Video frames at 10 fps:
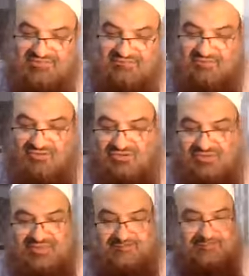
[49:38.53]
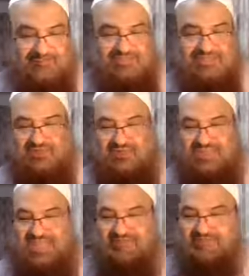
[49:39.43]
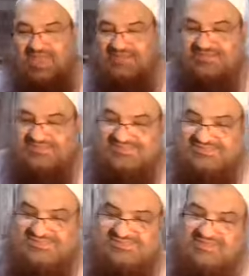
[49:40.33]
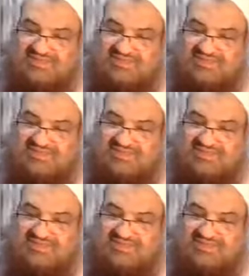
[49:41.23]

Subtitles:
for the person when he abandons